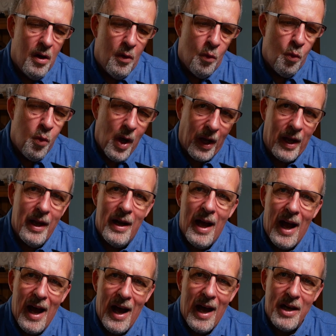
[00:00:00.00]
will it
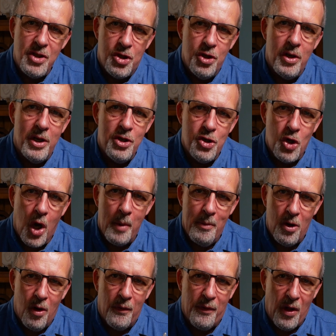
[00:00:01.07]
enhance your
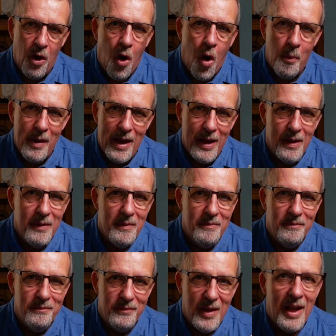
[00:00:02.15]
enjoyment of the hobby?
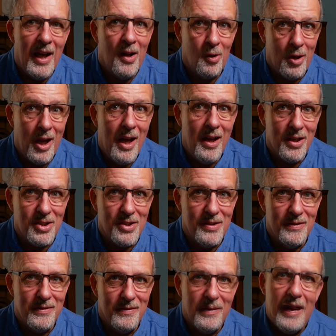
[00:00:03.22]
Hell yes.
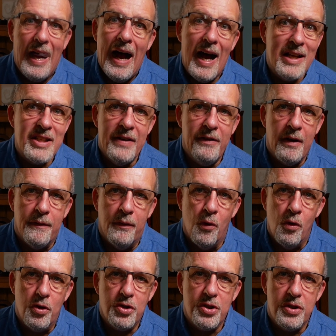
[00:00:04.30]
As ever,
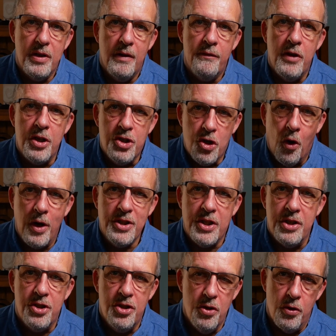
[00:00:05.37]
folks, the choice
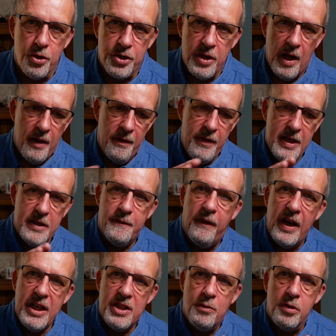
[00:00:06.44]
is yours. This
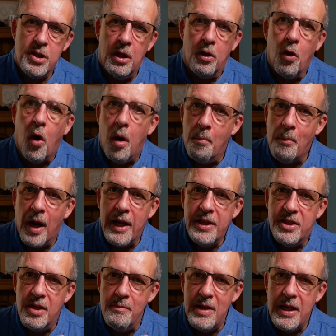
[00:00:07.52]
vise was a lot of money
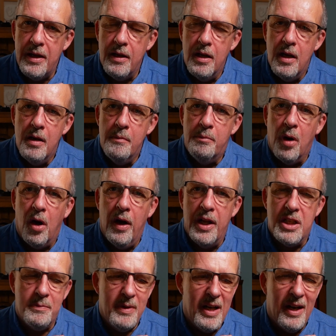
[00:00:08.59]
to me, but
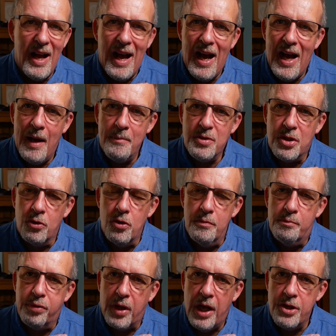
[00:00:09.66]
it's been an
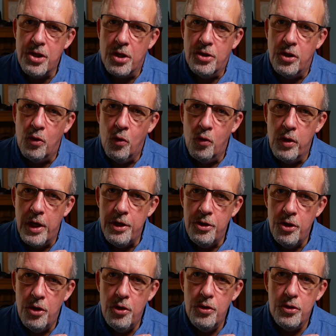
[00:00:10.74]
absolute pleasure to own and
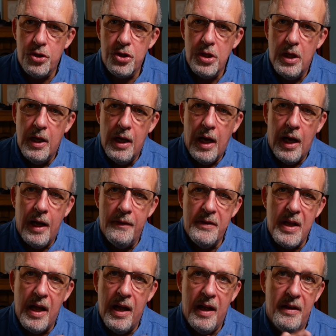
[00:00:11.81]
use, and
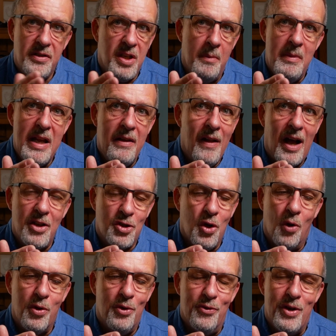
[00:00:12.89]
to me that's
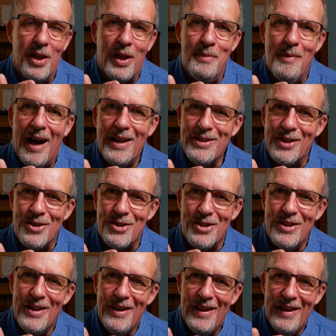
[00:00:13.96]
all that really matters.
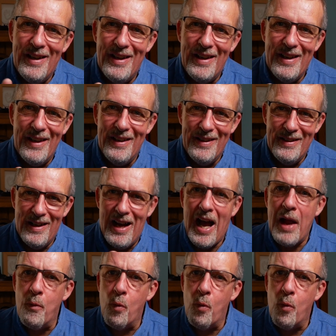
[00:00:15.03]
I